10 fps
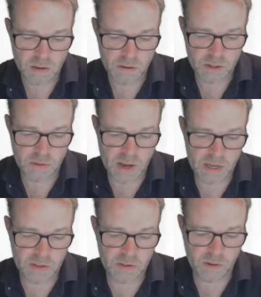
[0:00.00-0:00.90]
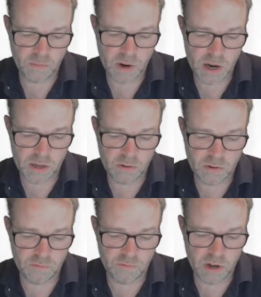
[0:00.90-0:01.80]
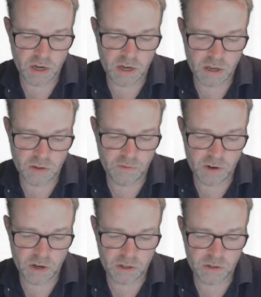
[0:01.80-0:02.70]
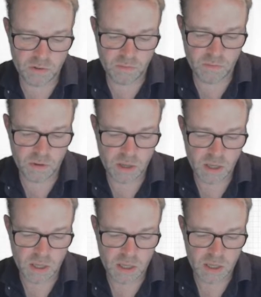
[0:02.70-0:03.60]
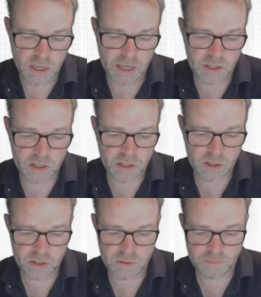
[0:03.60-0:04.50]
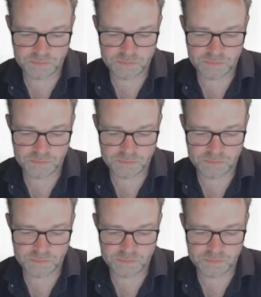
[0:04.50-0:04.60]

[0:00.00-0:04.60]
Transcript: So anything where you can run a virtual instance